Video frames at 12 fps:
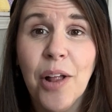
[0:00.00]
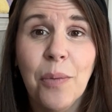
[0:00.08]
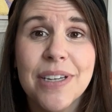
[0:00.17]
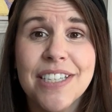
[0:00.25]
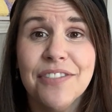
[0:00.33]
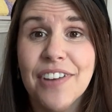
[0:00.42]

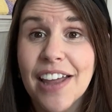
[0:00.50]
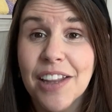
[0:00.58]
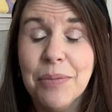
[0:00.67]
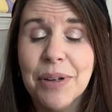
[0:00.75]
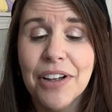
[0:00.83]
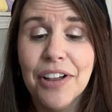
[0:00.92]
what's
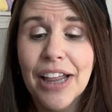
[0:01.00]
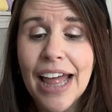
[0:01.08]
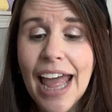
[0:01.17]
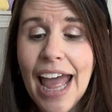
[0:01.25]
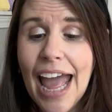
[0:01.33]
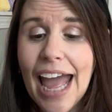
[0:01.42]
available,
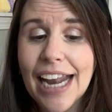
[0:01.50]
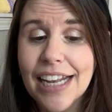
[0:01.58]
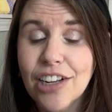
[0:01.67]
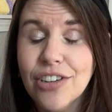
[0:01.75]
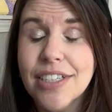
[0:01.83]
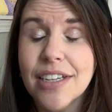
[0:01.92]
and
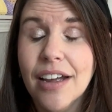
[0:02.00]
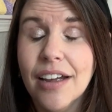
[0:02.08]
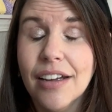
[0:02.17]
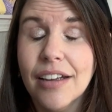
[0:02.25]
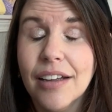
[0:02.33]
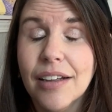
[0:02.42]
there's
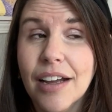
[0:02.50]
a